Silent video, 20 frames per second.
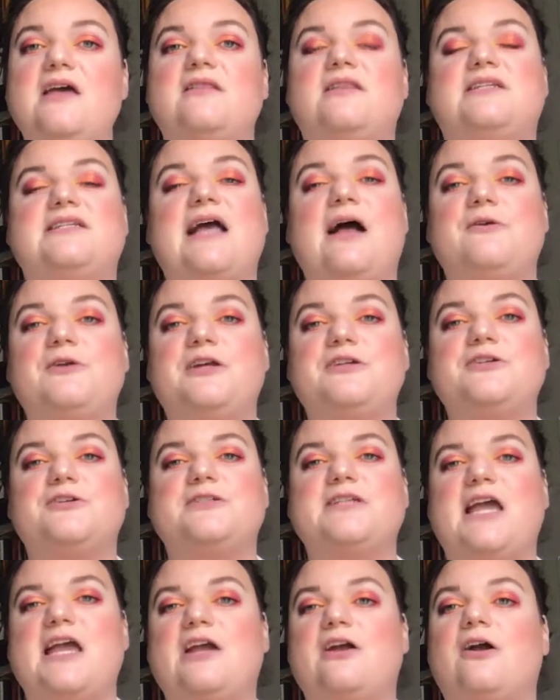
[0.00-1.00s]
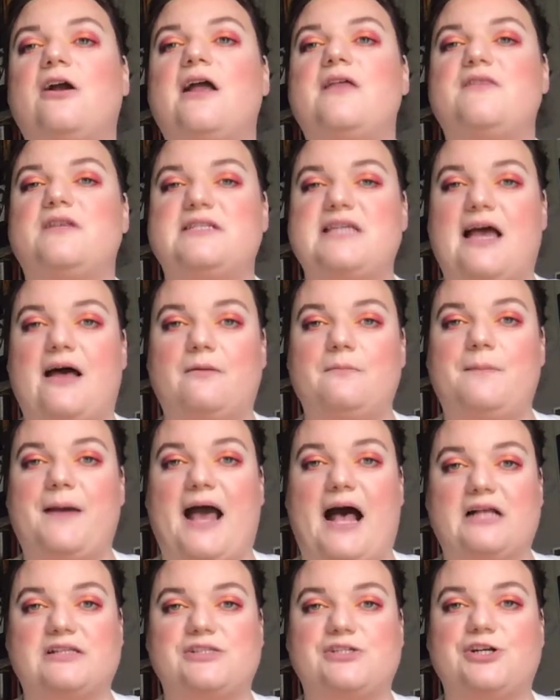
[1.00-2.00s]
the town undertaker, and the town
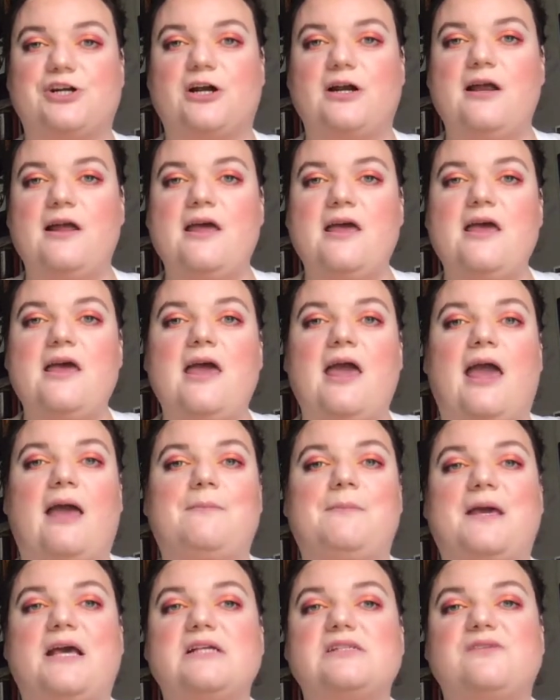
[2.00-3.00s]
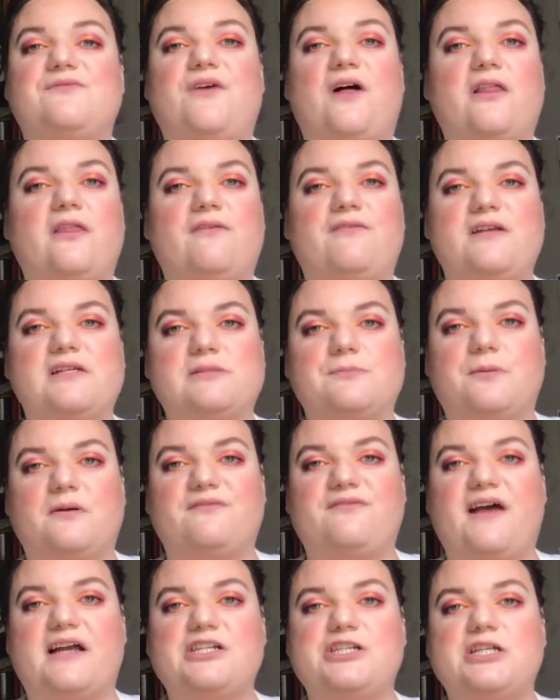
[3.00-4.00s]
pastor. And because of all of his
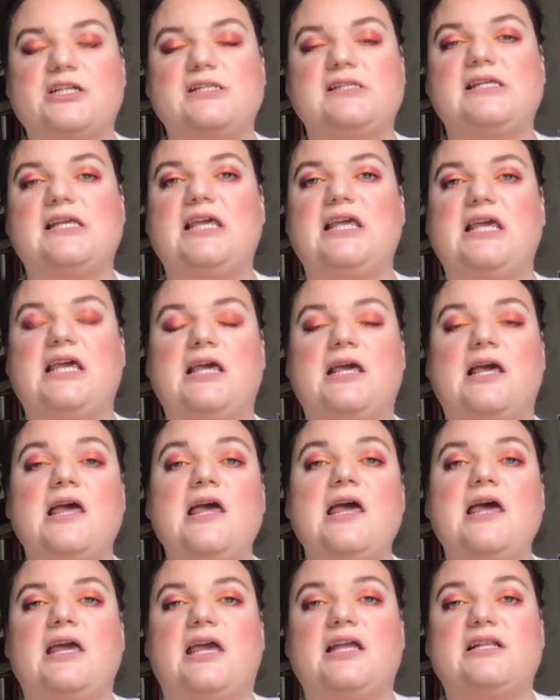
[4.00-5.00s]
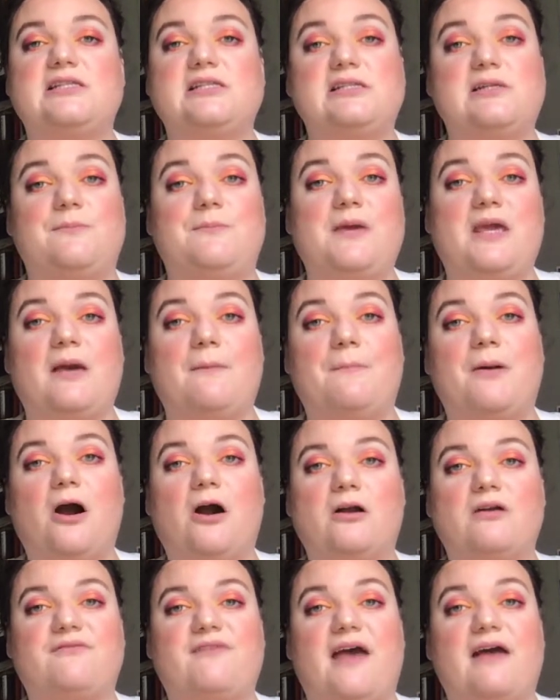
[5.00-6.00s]
professions, he gets to be a
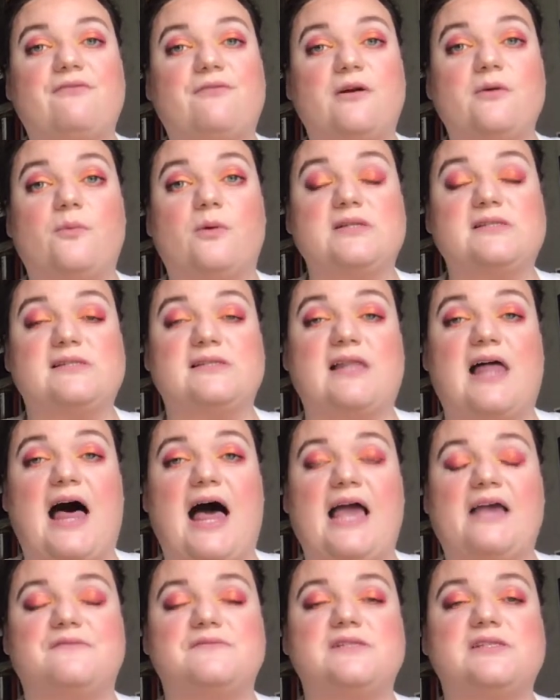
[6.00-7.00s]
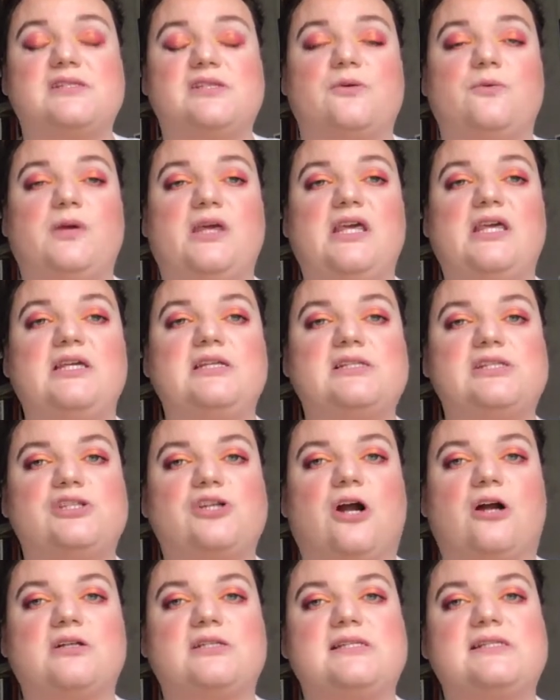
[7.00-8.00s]
part of everyone's lives. So he
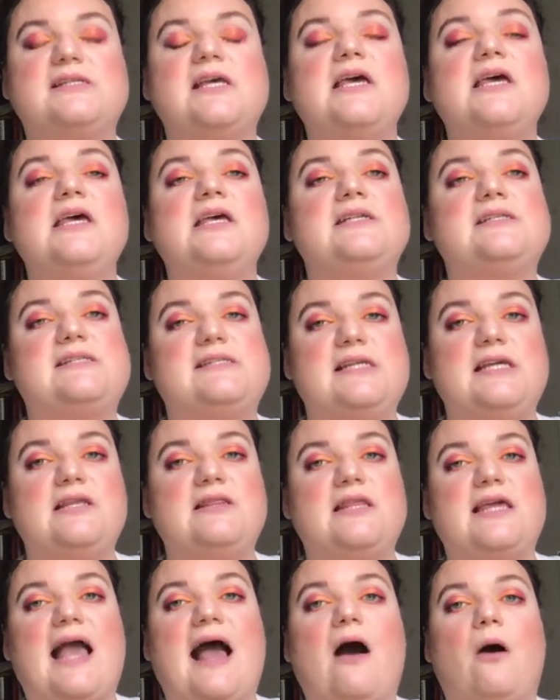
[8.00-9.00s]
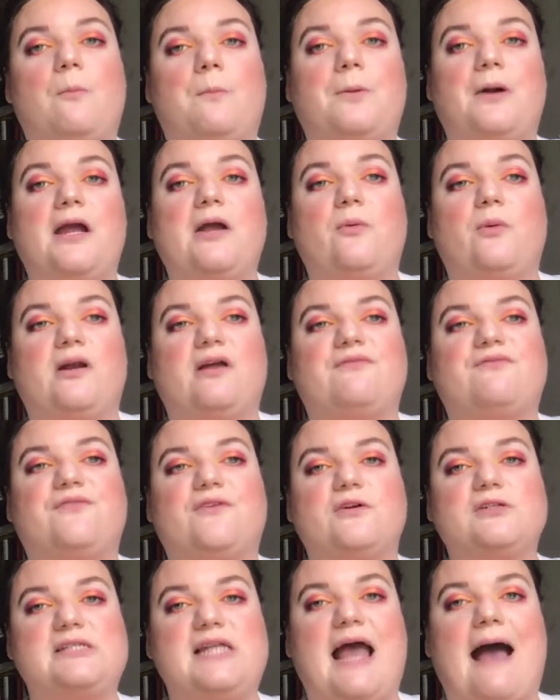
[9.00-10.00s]
starts seeing the outbreak when it
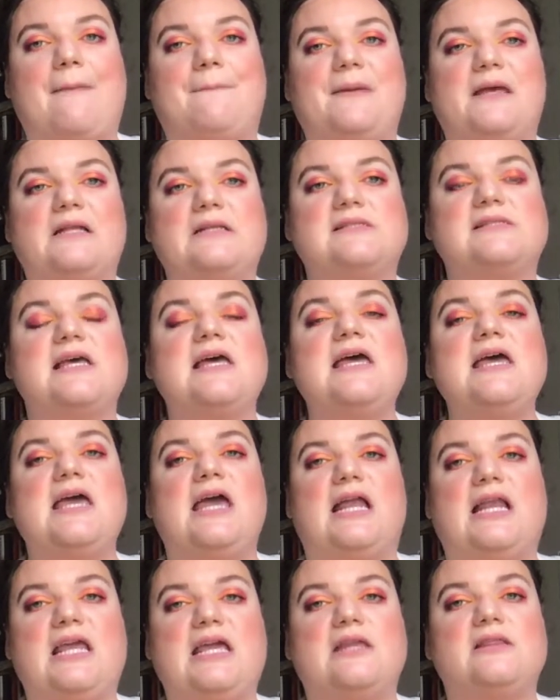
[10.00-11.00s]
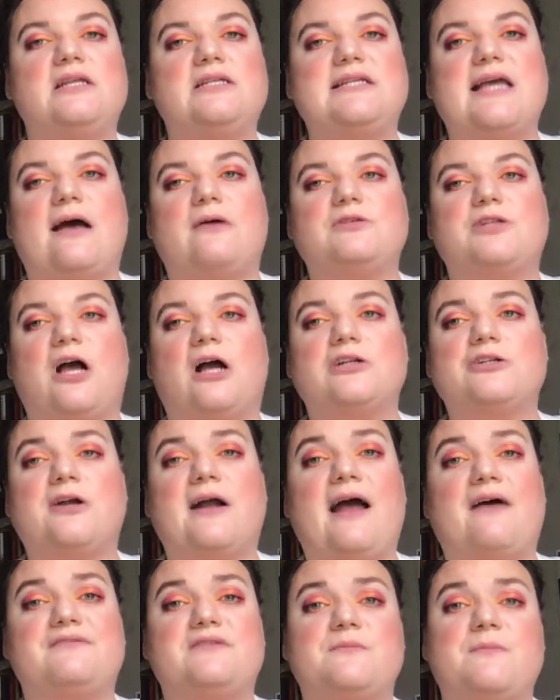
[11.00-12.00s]
first happens. And he and the town doctor
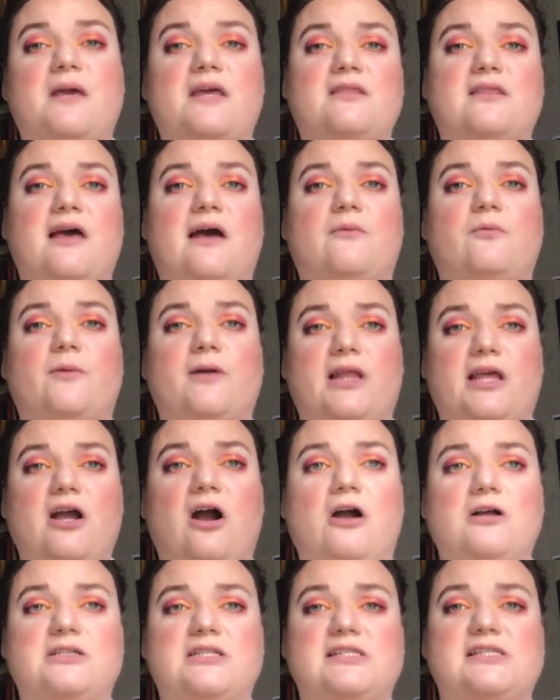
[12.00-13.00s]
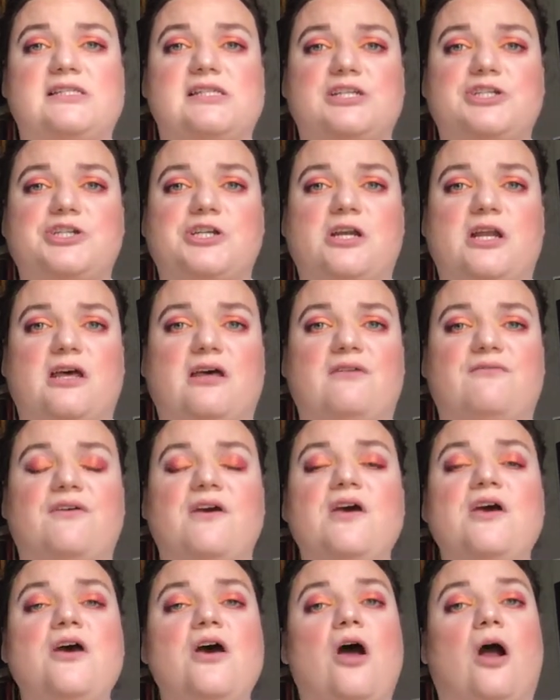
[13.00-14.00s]
have to make that really hard decision of
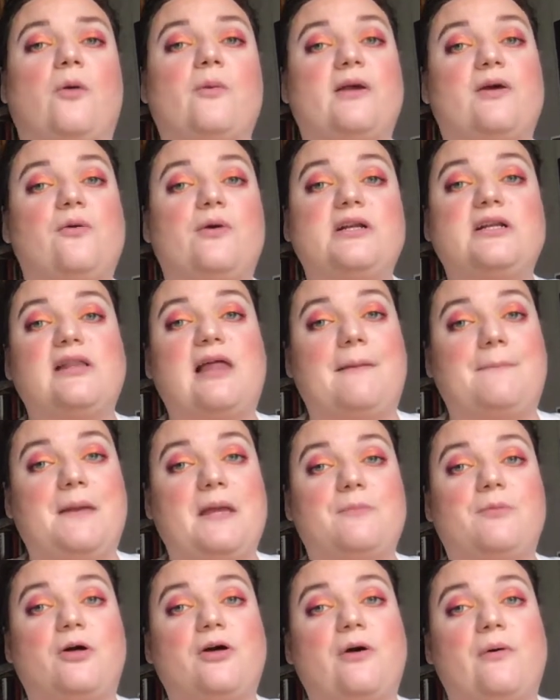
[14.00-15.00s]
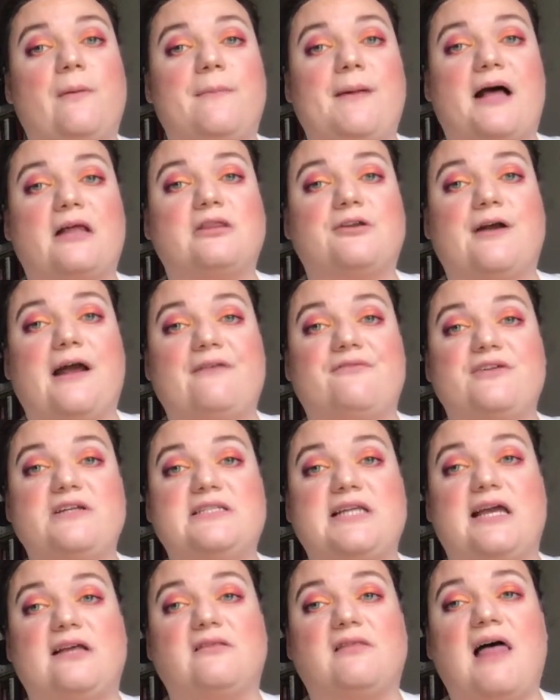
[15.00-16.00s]
are we going to let people go about their
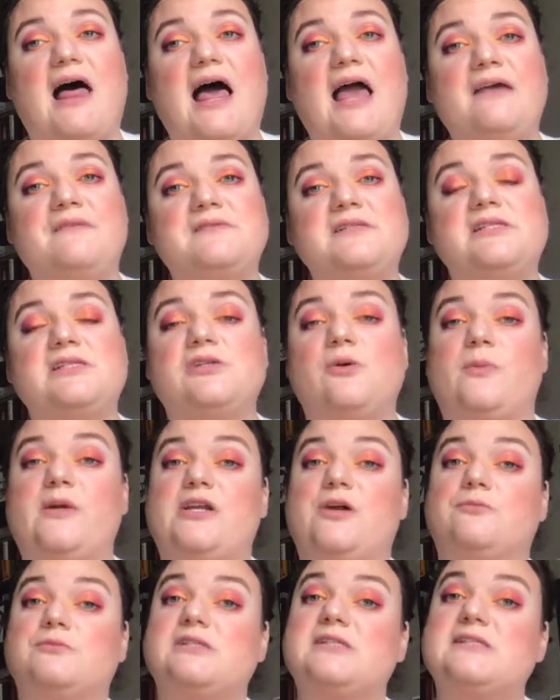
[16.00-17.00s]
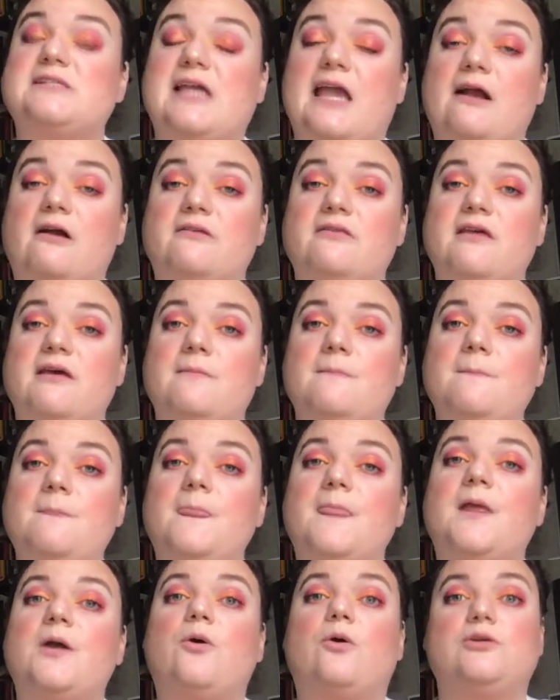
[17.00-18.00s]
everyday lives so we don't scare them?
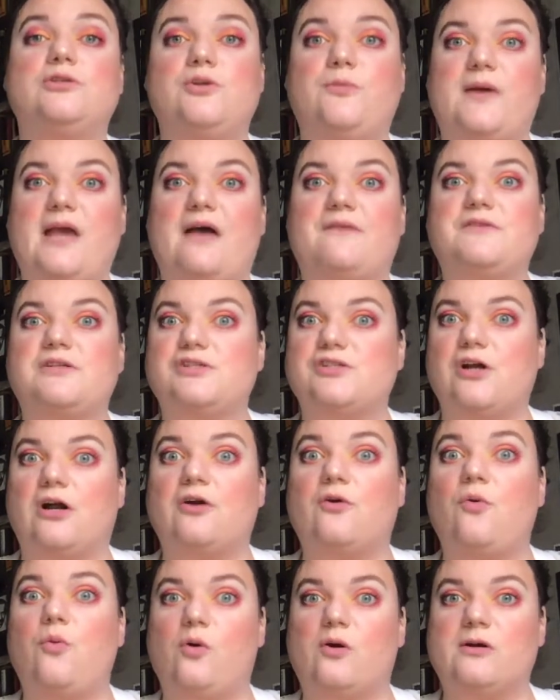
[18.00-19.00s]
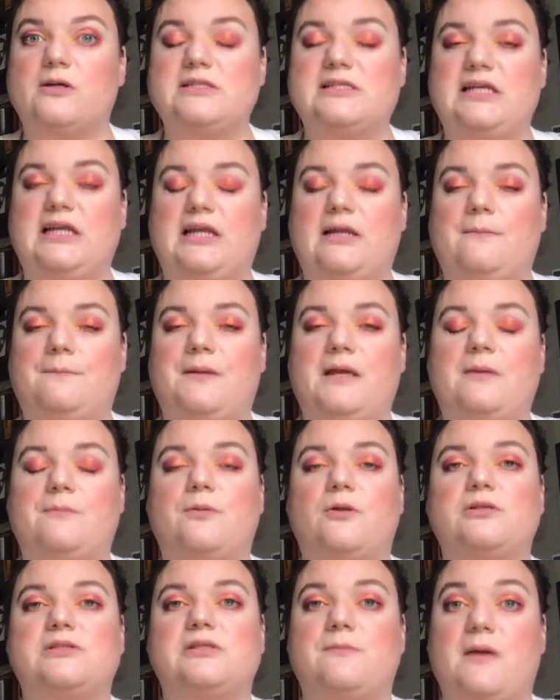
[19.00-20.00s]
Or do we have to start quarantining
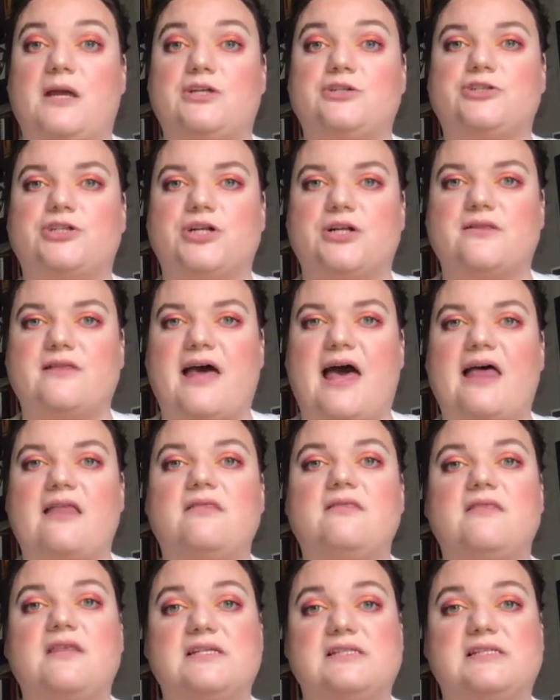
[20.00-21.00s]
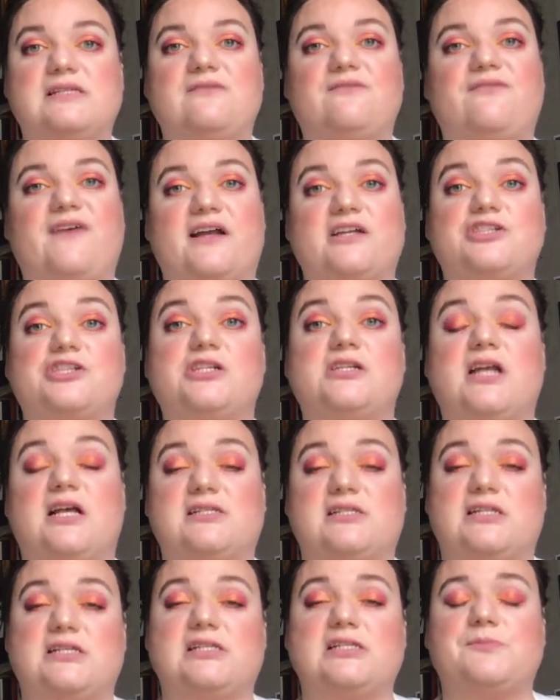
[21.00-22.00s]
people to make sure that this infection
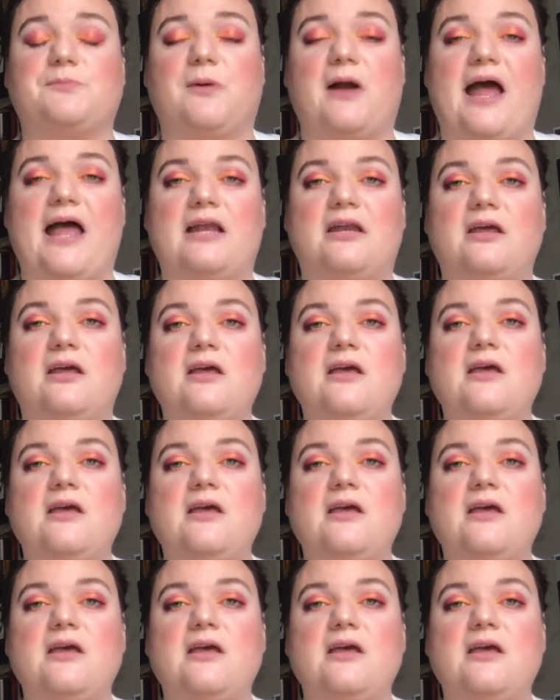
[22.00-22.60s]
doesn't spread?